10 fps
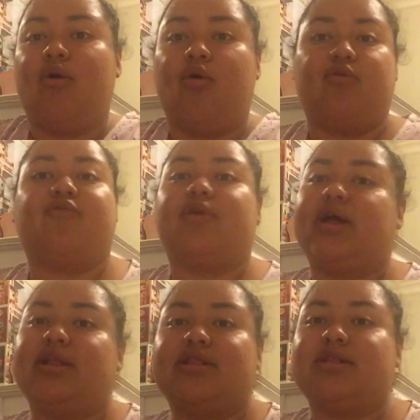old
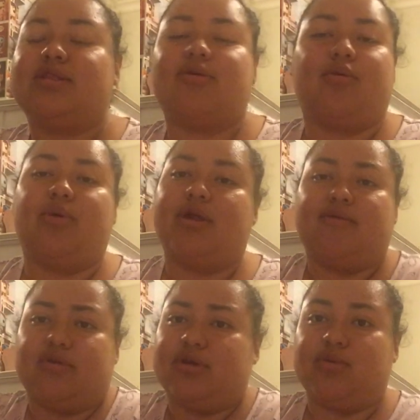friends or
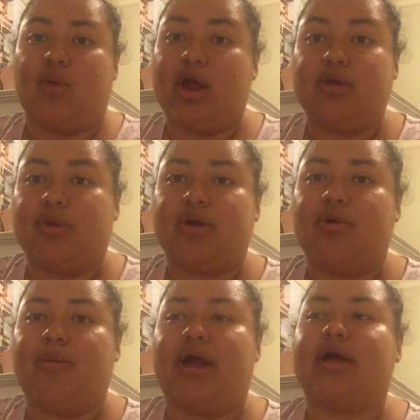whatever, why you want to
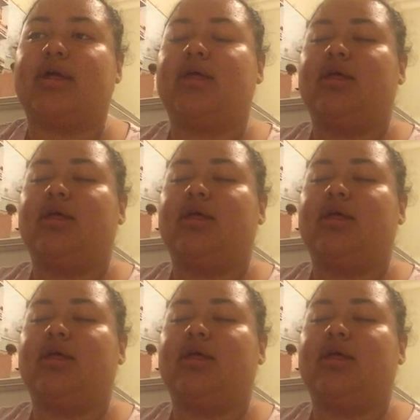go back.